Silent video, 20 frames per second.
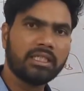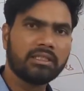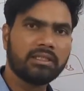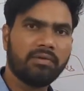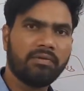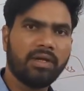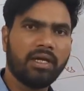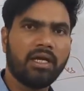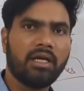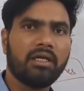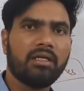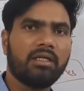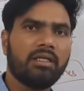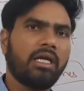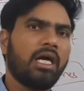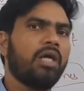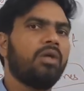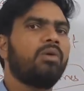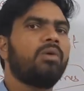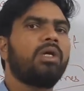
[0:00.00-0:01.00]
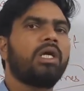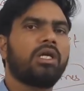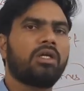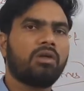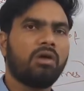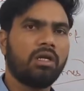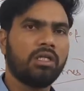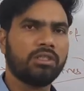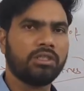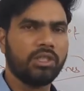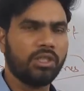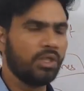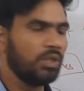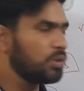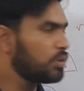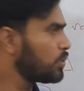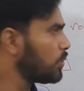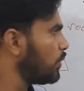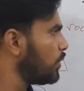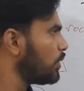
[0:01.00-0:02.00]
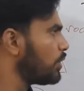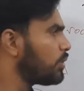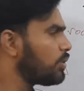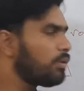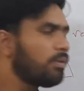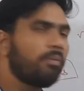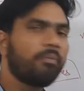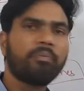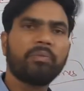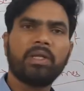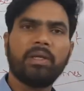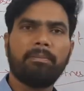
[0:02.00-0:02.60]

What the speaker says: is the way nanotechnology is going to